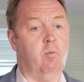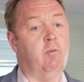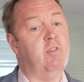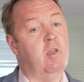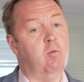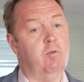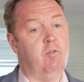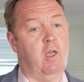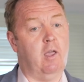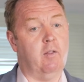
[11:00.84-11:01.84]
we think we've
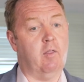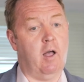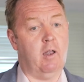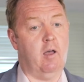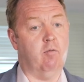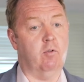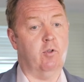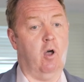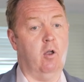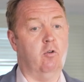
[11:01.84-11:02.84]
taken that level
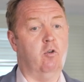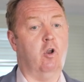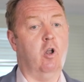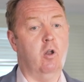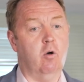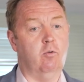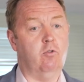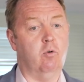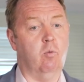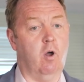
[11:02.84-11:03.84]
down to close
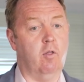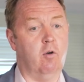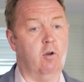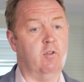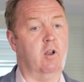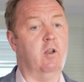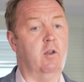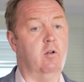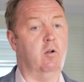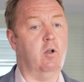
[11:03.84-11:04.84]
to where there is a
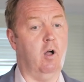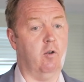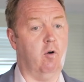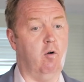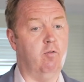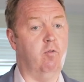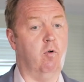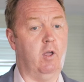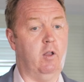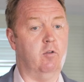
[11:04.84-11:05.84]
clinical cutoff
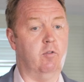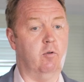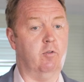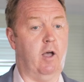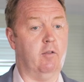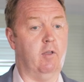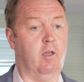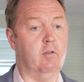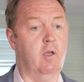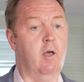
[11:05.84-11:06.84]
for each of those assays.